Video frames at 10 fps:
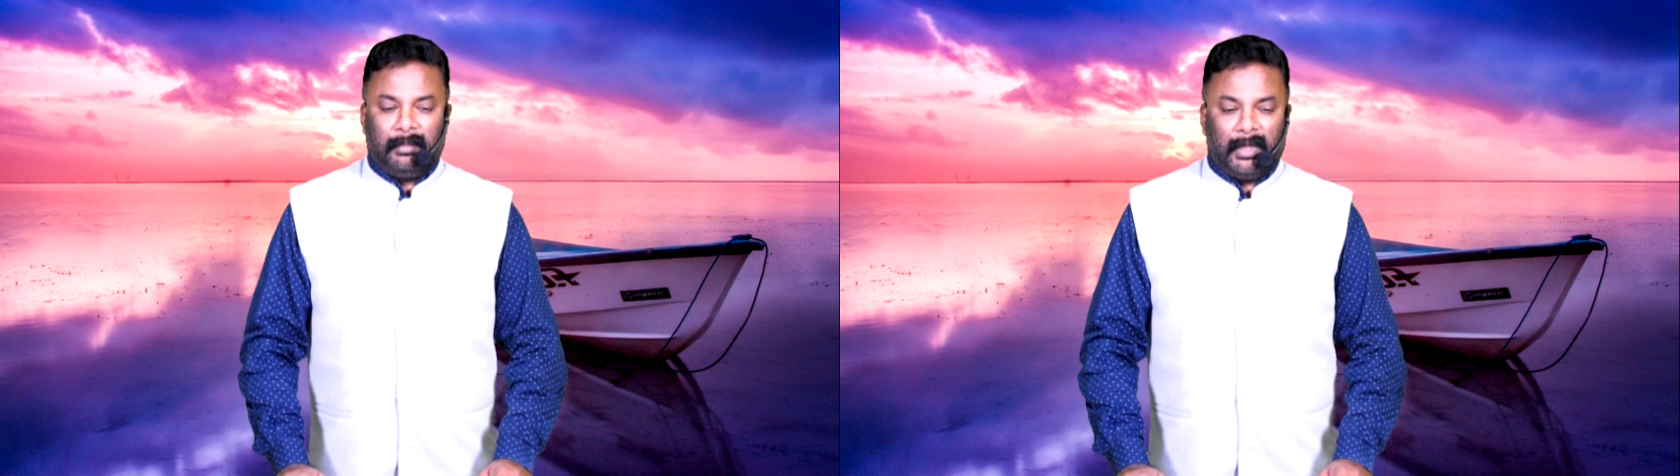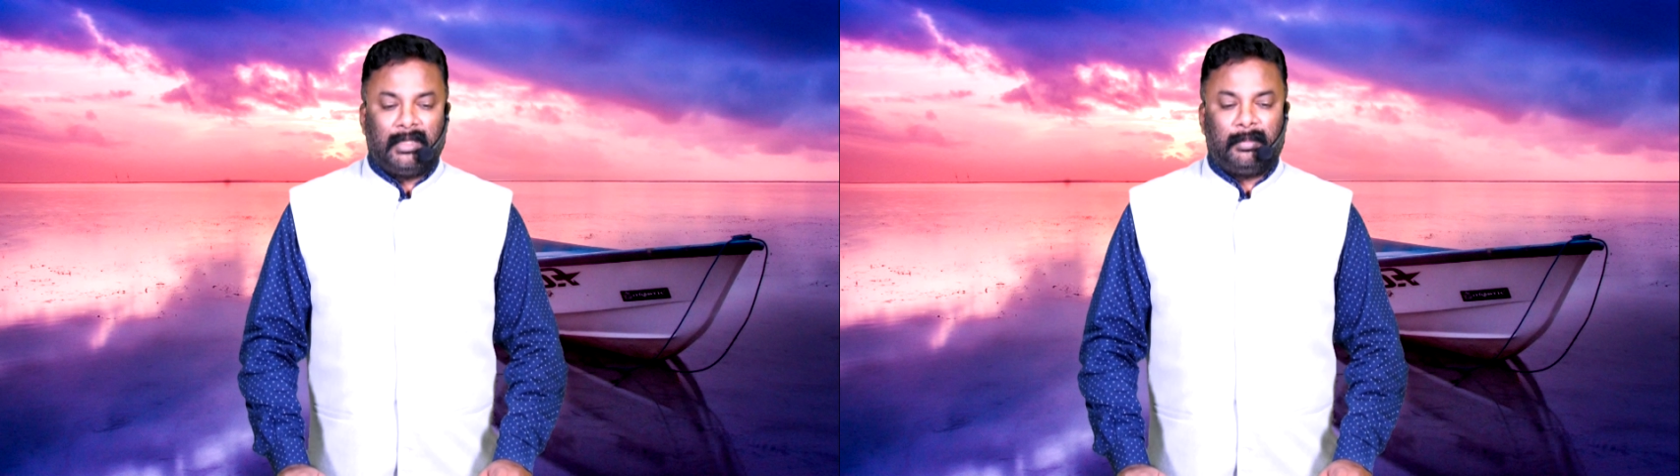
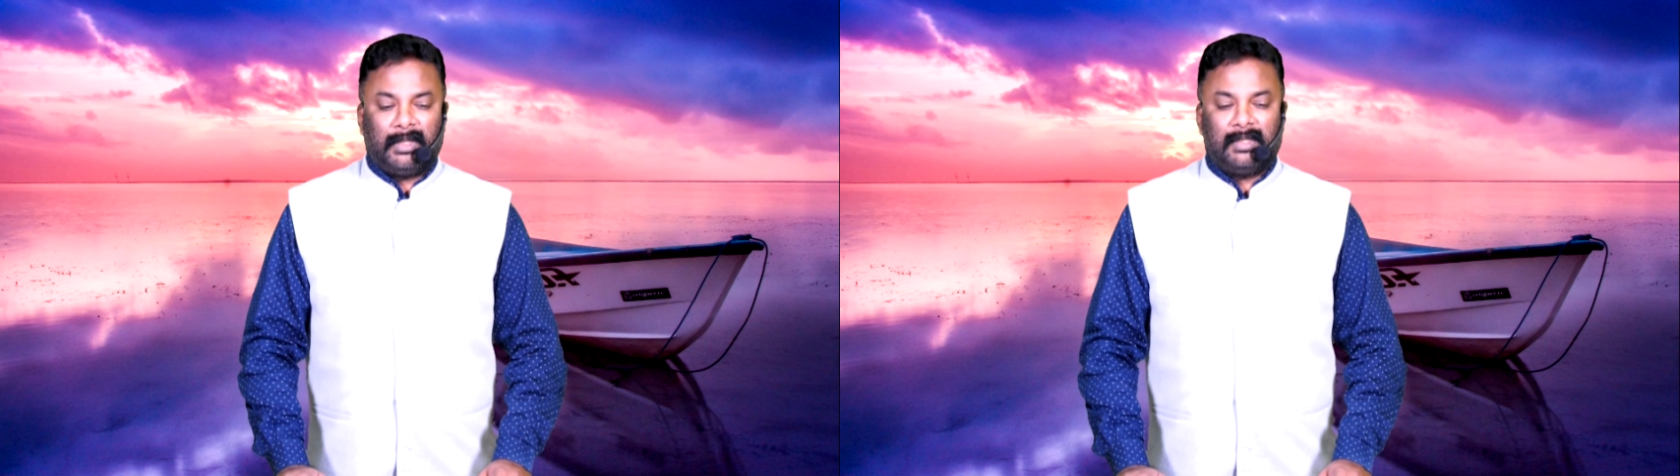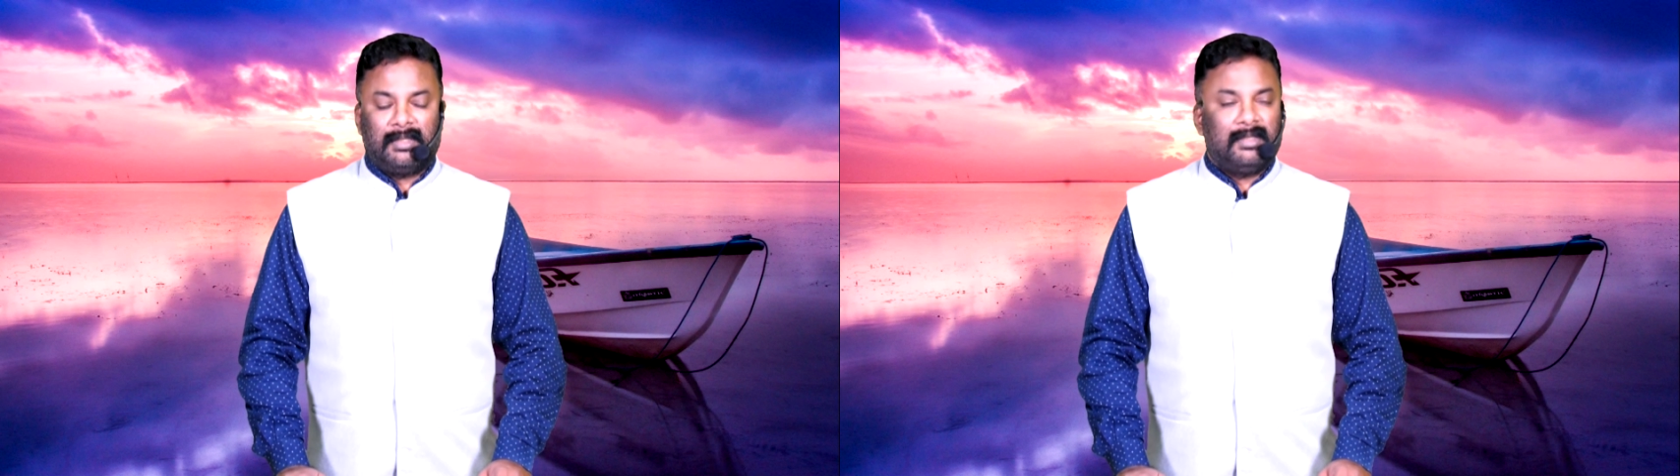My dear
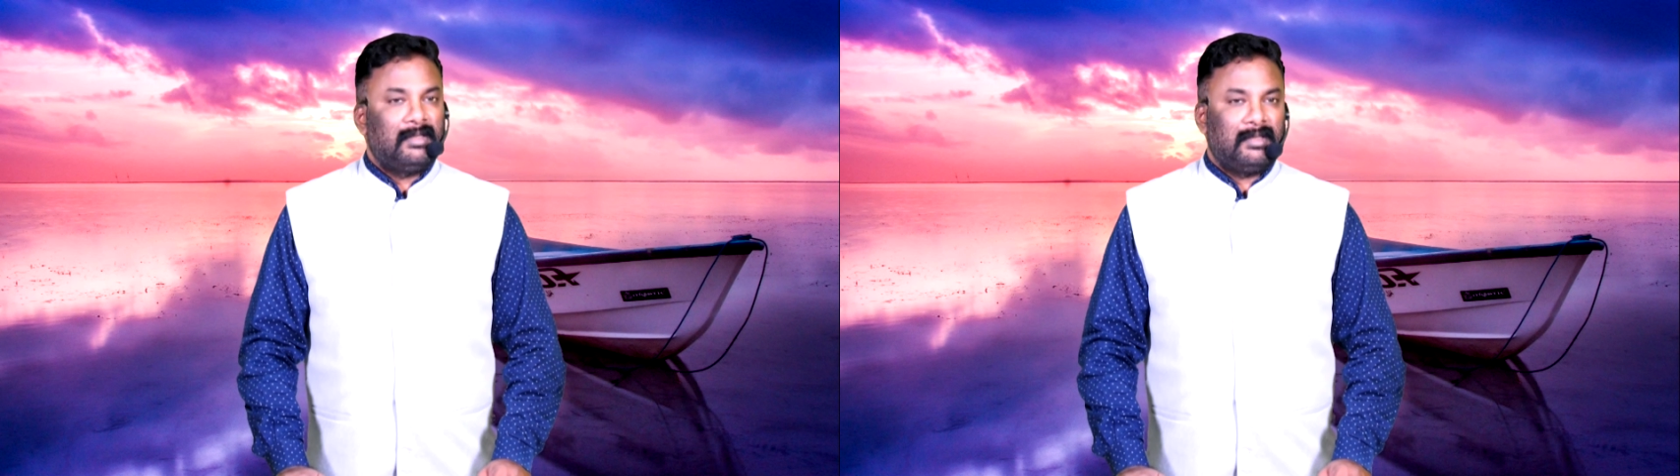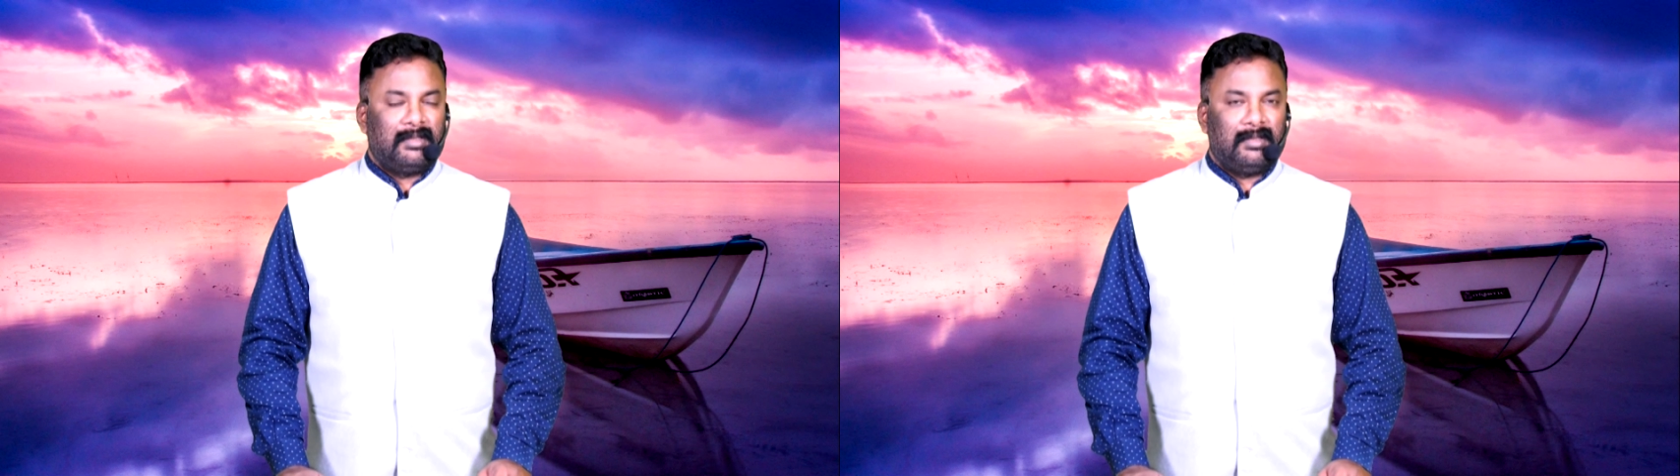brothers and
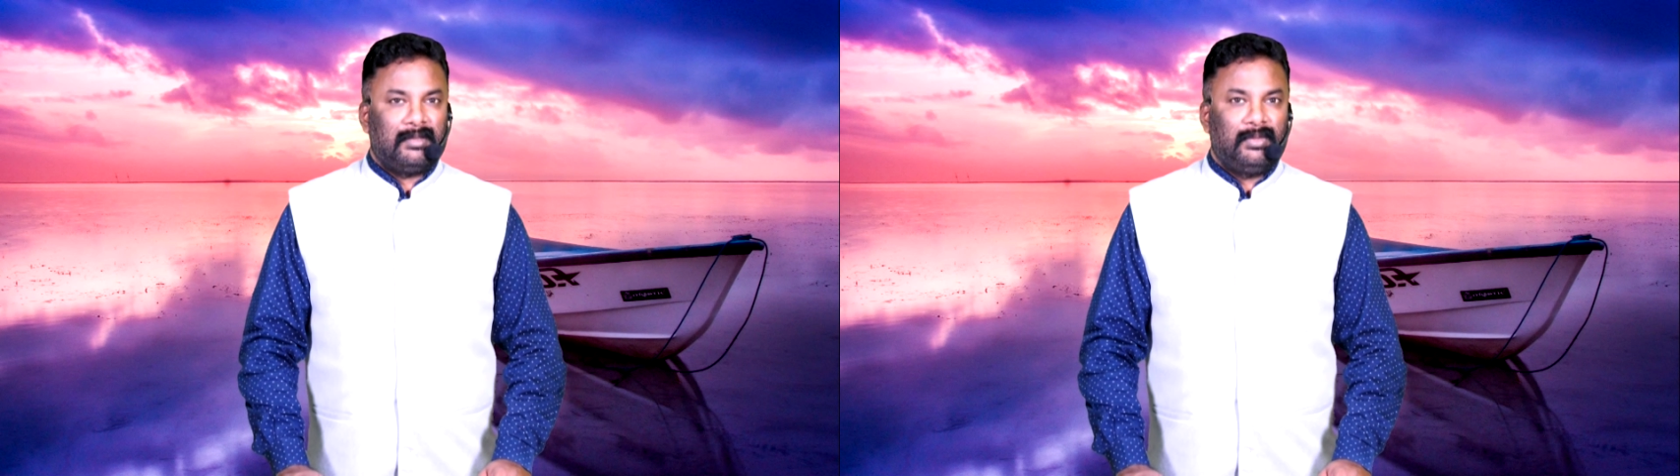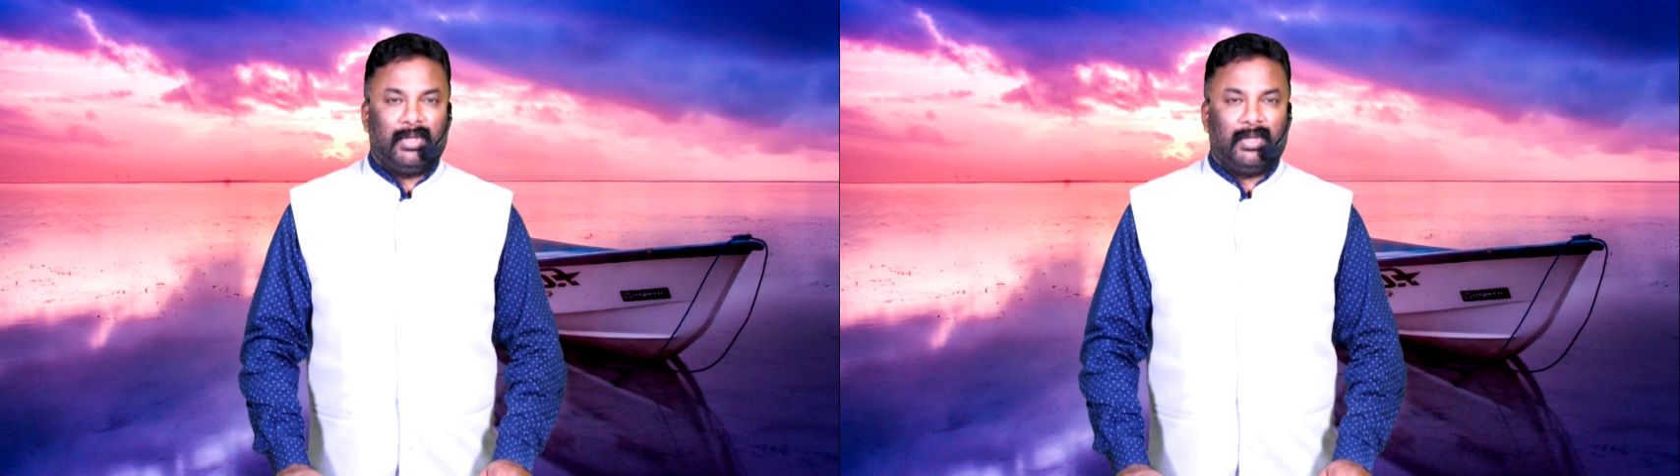sisters,